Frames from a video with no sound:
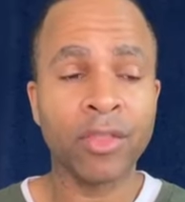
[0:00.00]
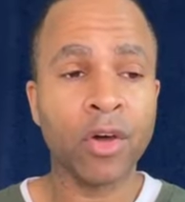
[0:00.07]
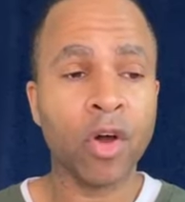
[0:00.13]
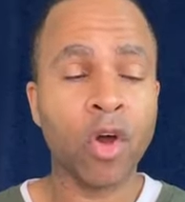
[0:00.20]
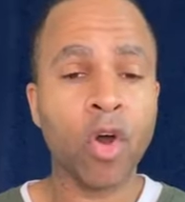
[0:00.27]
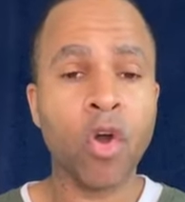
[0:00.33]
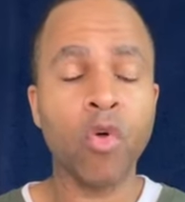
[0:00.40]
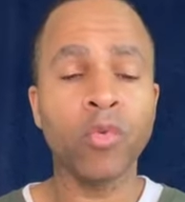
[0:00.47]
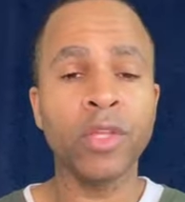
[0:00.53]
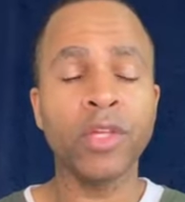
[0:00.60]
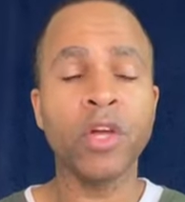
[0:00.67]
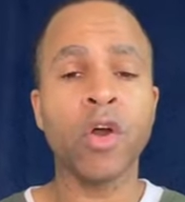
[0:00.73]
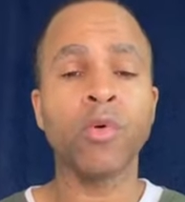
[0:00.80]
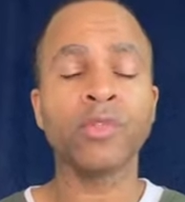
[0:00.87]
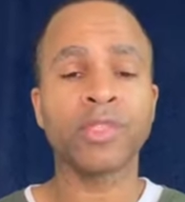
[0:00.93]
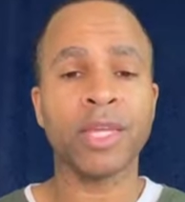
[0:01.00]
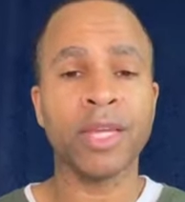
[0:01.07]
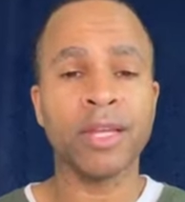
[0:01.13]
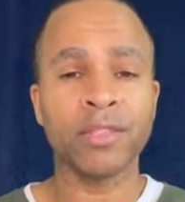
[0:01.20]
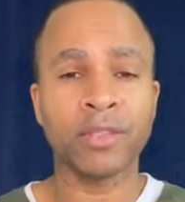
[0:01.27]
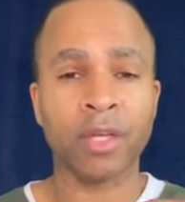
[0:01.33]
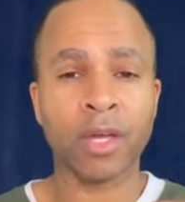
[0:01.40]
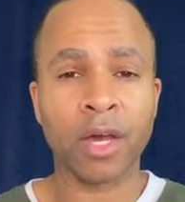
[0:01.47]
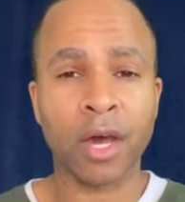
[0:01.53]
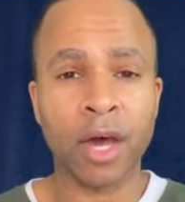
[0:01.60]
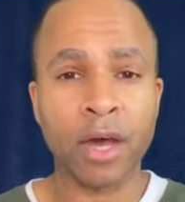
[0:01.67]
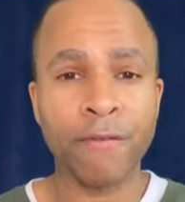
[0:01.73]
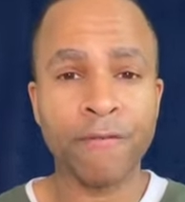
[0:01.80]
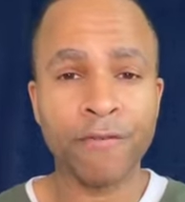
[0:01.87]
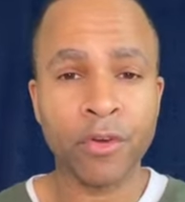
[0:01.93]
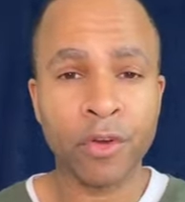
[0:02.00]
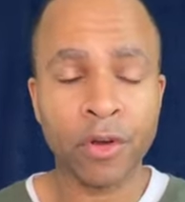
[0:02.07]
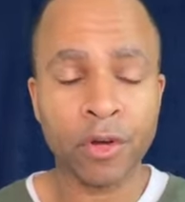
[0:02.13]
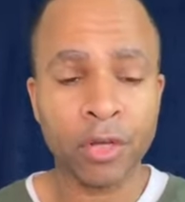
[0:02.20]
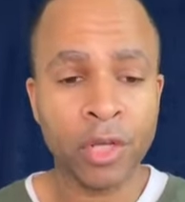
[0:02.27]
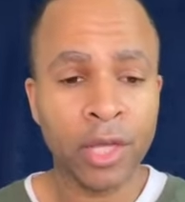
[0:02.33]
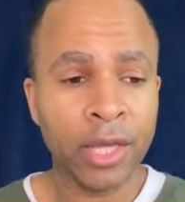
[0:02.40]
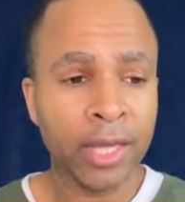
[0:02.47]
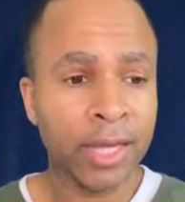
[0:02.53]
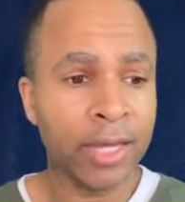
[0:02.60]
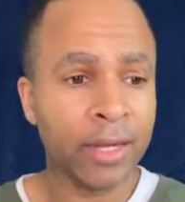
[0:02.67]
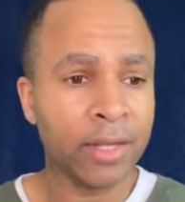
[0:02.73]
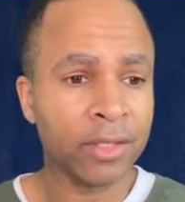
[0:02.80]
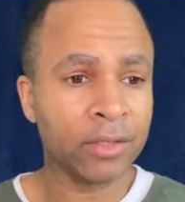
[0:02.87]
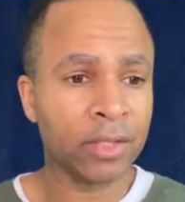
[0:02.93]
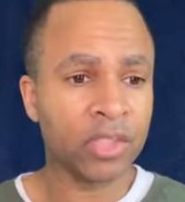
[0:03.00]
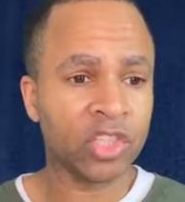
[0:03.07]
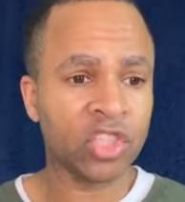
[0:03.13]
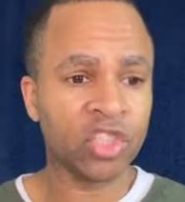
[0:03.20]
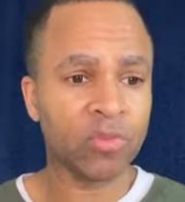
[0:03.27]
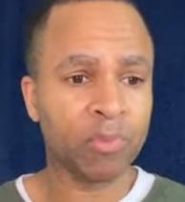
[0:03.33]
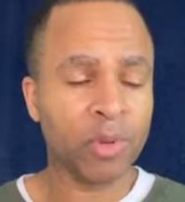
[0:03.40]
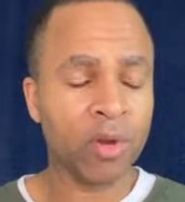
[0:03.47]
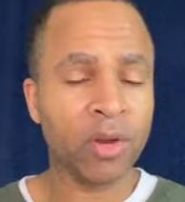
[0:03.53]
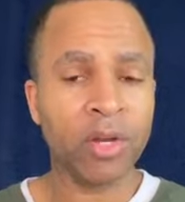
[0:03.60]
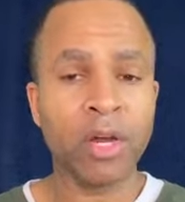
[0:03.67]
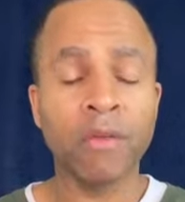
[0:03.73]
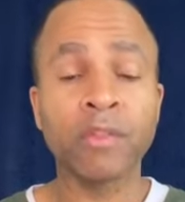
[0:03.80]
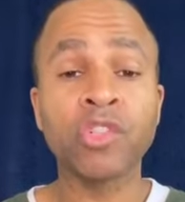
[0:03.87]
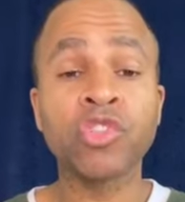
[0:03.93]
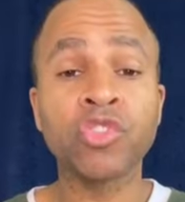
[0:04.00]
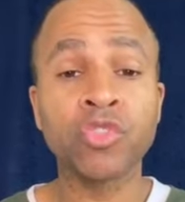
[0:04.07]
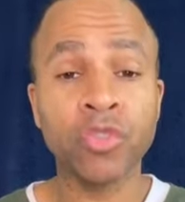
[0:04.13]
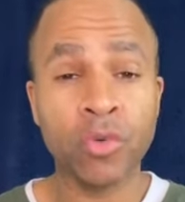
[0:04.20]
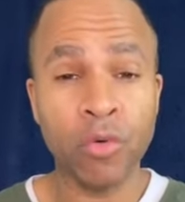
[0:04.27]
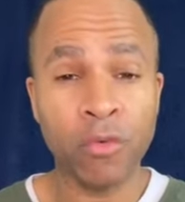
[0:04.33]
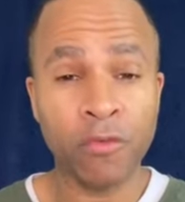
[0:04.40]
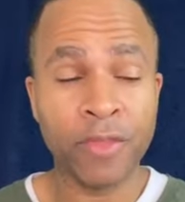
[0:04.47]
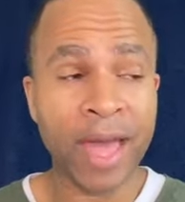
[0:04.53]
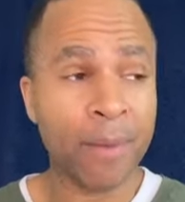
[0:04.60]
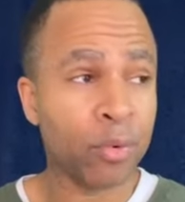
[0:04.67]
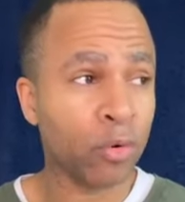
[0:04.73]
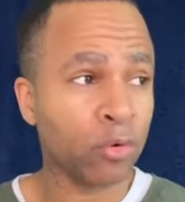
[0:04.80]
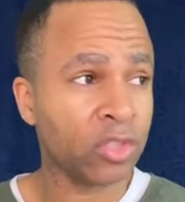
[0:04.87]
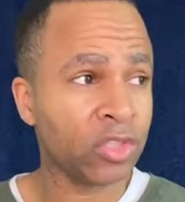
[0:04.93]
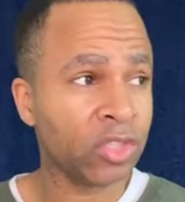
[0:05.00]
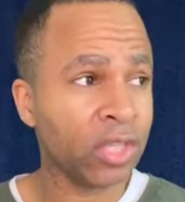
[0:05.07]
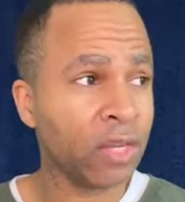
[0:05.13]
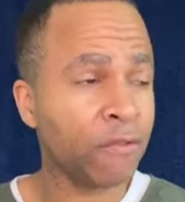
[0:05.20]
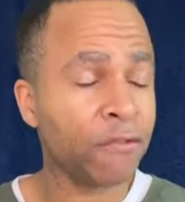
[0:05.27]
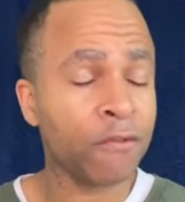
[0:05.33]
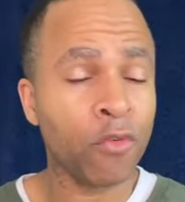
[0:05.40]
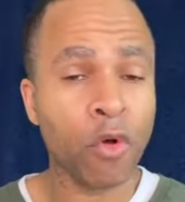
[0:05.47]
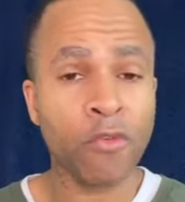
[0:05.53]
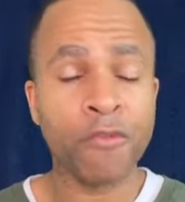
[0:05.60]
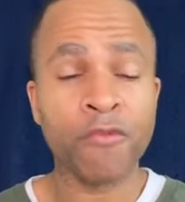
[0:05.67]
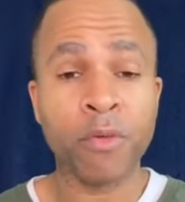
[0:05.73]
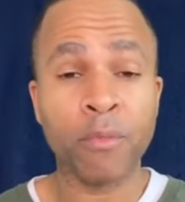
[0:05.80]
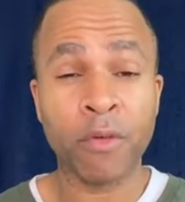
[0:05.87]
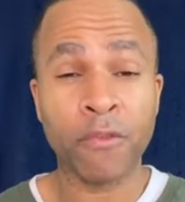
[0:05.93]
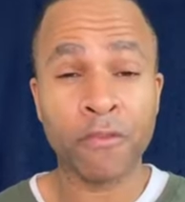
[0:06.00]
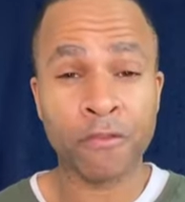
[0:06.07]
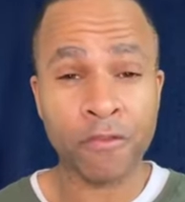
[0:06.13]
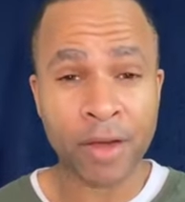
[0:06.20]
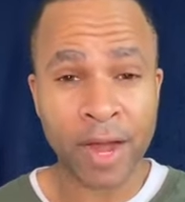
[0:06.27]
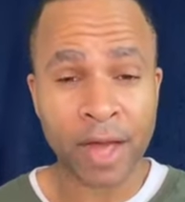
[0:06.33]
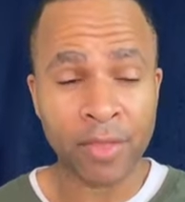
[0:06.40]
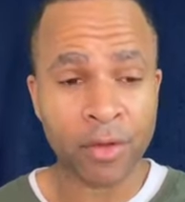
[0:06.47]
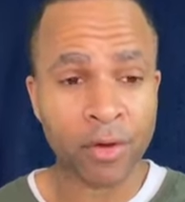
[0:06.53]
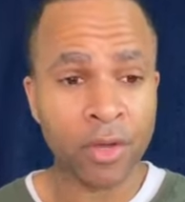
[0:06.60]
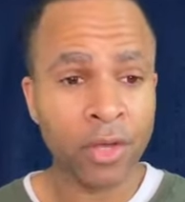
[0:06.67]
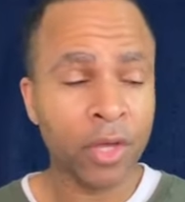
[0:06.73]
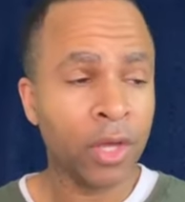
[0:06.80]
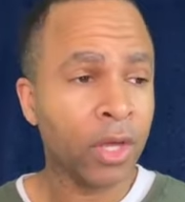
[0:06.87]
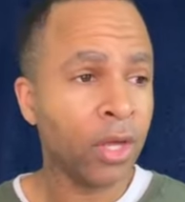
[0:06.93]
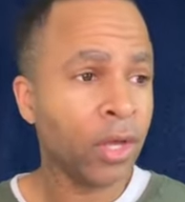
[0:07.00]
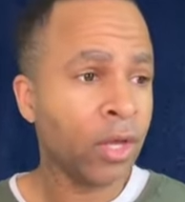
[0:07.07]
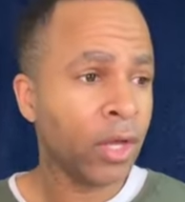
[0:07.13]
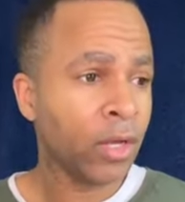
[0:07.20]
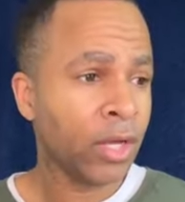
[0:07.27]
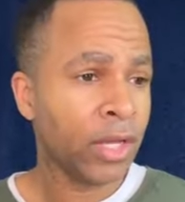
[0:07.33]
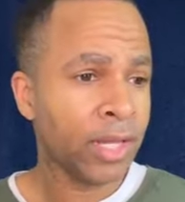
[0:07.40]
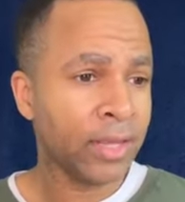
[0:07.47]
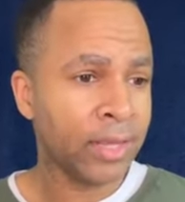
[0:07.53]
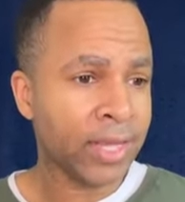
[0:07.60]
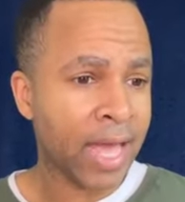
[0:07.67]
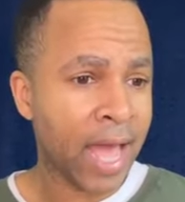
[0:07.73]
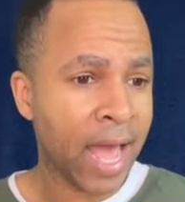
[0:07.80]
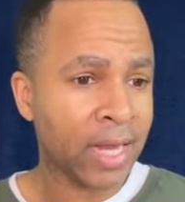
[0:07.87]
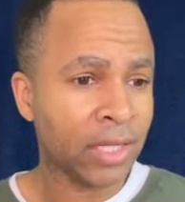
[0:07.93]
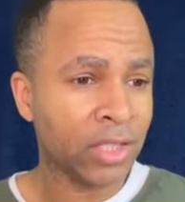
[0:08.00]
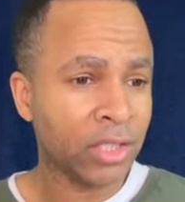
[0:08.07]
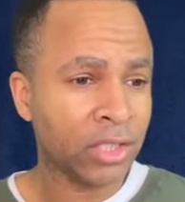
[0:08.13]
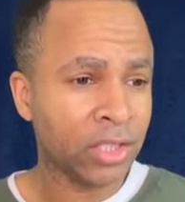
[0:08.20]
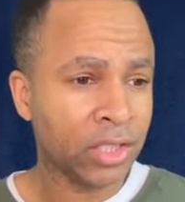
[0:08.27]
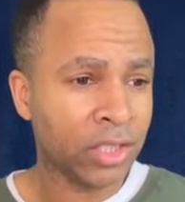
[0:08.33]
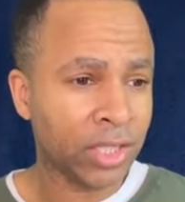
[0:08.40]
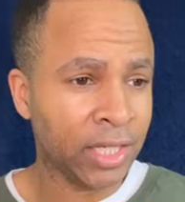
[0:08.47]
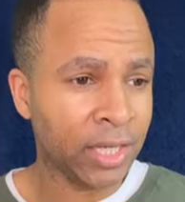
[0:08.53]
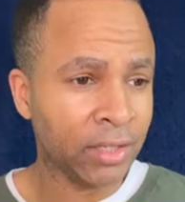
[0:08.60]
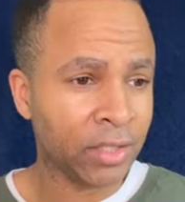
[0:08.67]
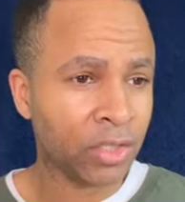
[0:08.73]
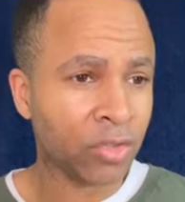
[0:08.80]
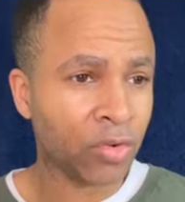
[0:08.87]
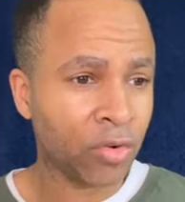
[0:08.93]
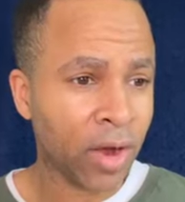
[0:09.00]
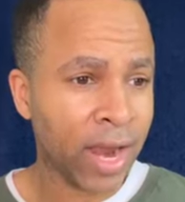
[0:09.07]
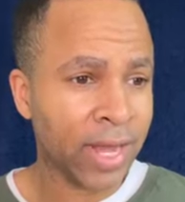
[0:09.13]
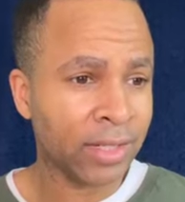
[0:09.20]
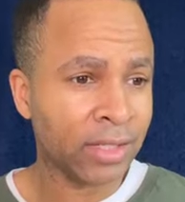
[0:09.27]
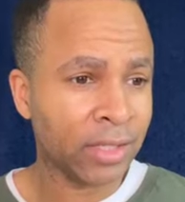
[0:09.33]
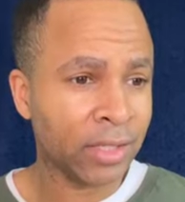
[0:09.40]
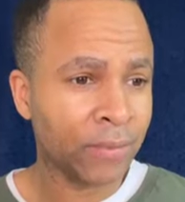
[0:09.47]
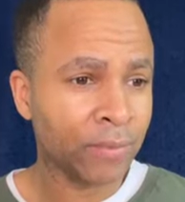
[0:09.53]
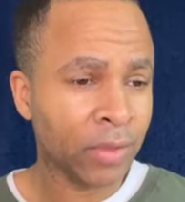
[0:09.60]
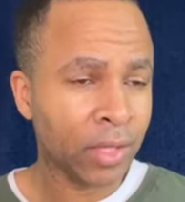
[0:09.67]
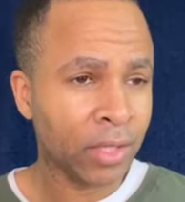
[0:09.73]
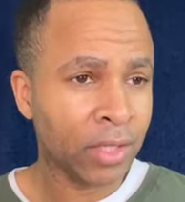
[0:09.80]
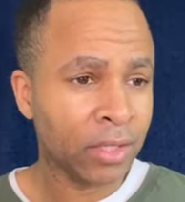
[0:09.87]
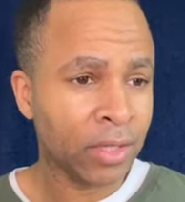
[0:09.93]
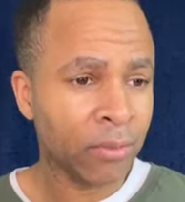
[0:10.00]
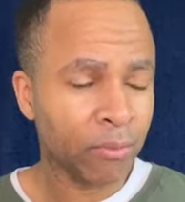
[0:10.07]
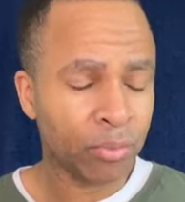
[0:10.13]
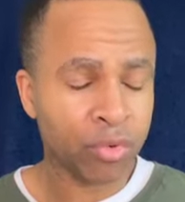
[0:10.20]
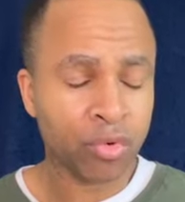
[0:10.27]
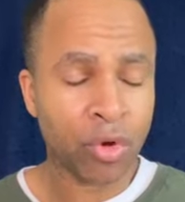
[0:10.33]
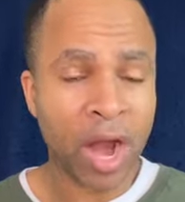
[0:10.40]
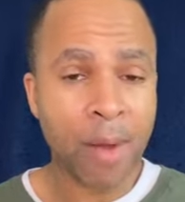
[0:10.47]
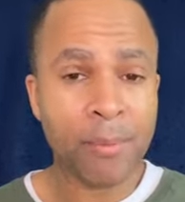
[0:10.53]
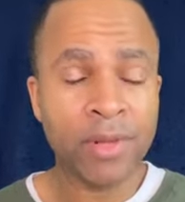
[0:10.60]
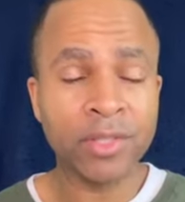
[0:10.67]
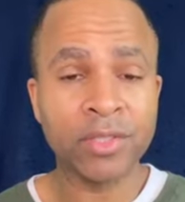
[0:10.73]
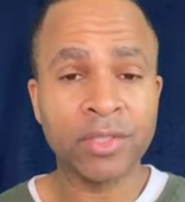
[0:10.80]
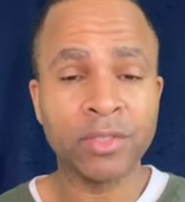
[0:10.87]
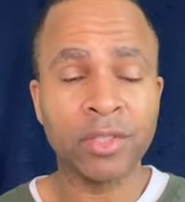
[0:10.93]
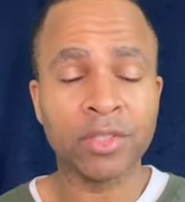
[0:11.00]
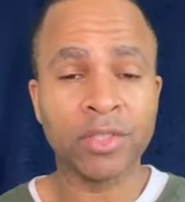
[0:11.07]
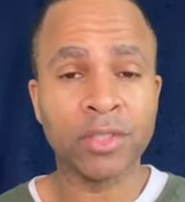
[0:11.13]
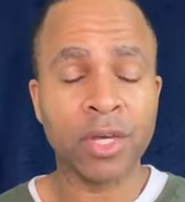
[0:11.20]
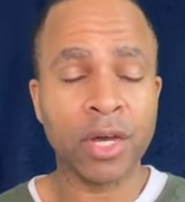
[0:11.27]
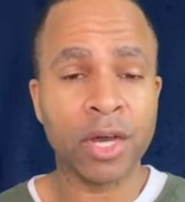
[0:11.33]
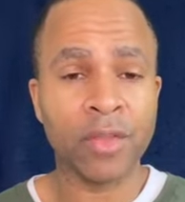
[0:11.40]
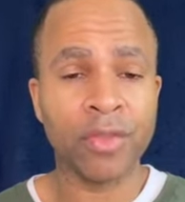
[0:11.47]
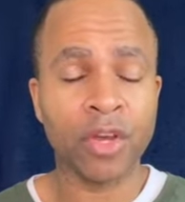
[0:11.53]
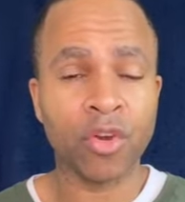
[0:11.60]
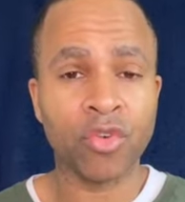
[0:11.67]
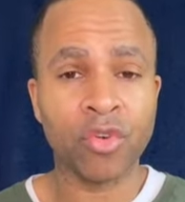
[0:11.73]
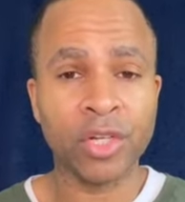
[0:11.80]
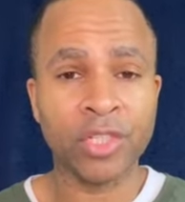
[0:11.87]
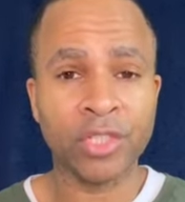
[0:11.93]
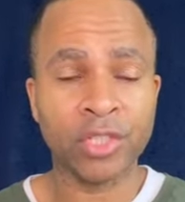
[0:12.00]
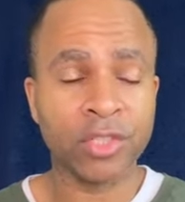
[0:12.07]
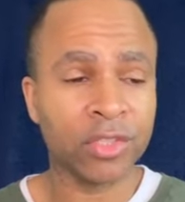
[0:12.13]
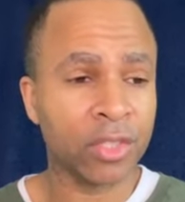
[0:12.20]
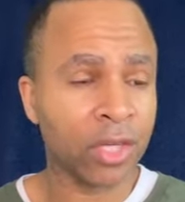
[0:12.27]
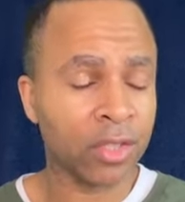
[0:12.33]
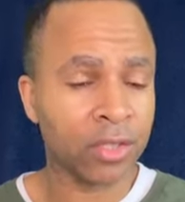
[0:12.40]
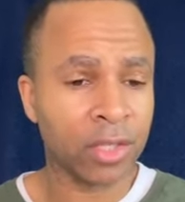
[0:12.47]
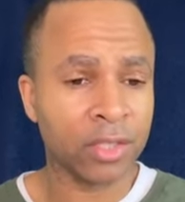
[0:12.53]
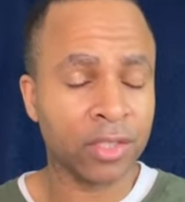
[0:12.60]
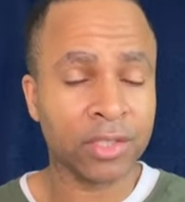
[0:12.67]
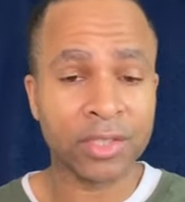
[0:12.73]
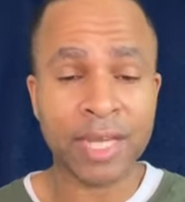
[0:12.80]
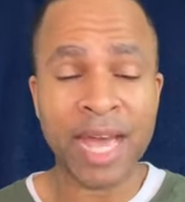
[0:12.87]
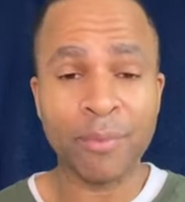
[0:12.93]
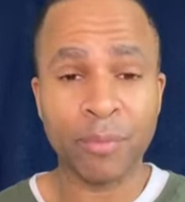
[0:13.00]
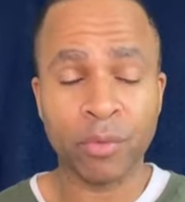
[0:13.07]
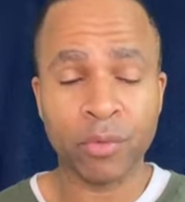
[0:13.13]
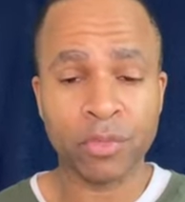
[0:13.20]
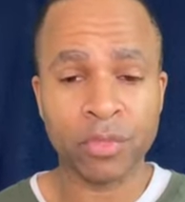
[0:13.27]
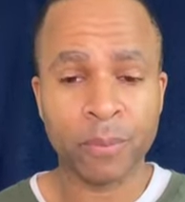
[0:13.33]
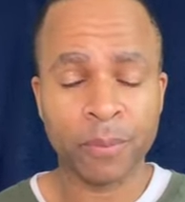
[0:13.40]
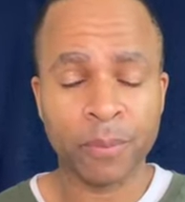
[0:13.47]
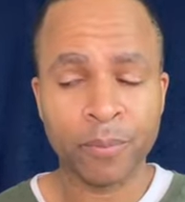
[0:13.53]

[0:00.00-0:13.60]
The Holy Ghost is the comforter. It is the spirit of truth that proceeded forth from the Father that Jesus Christ promised the, uh, the Christians, the, the disciples.